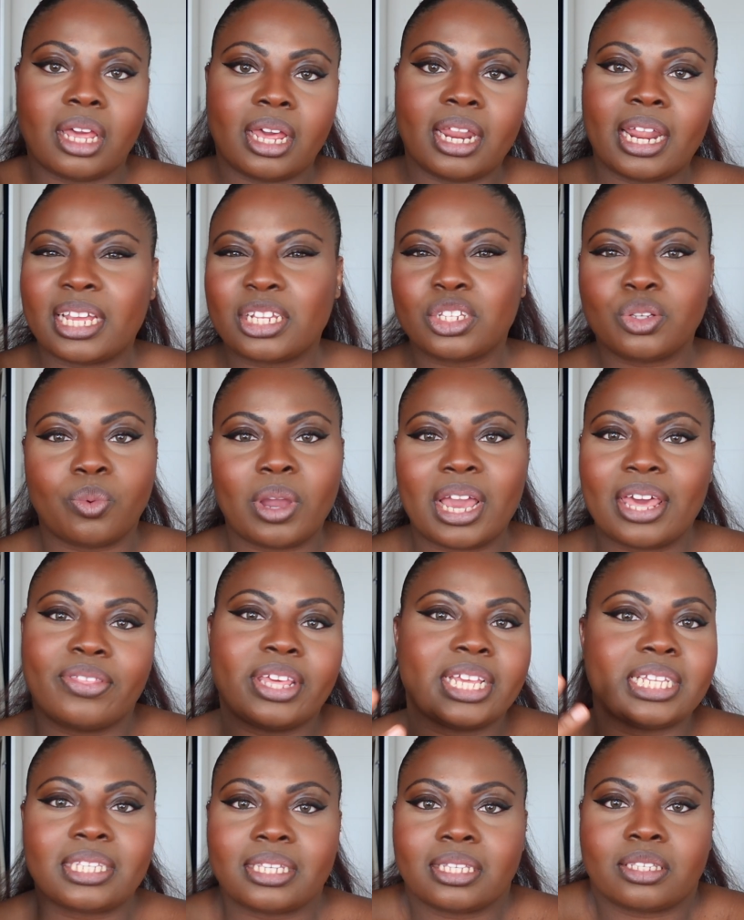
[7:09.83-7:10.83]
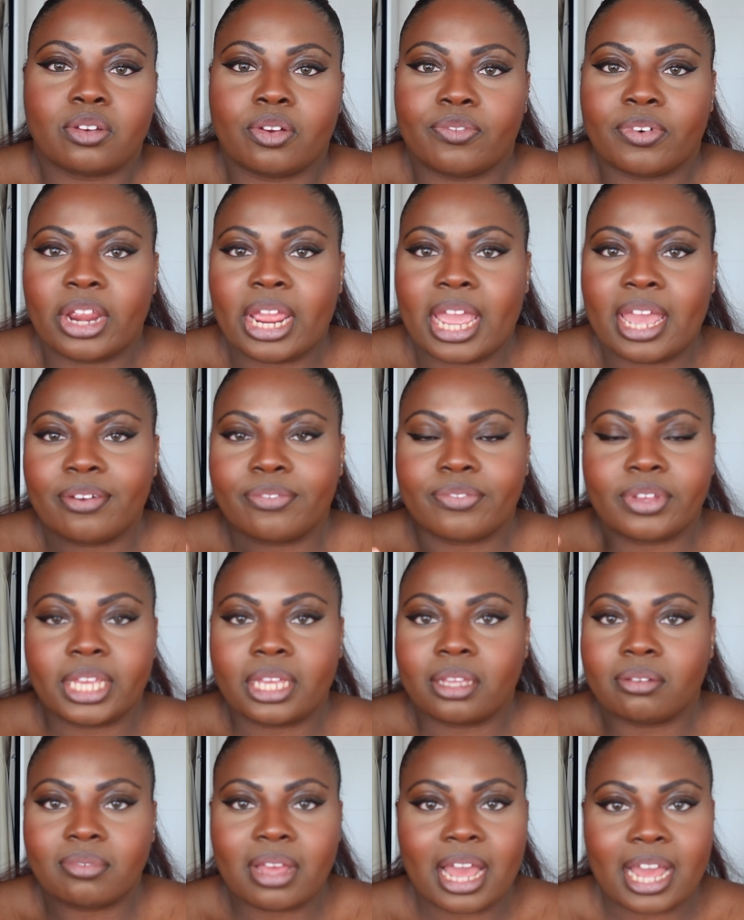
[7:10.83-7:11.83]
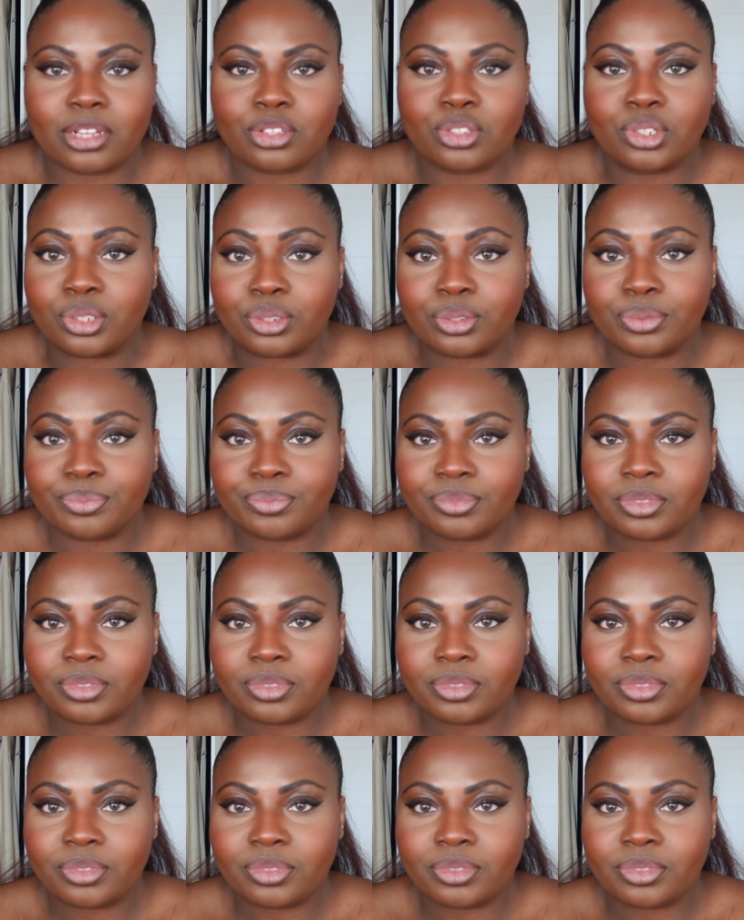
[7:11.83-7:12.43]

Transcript: I like to wear this. It's not very heavy at all.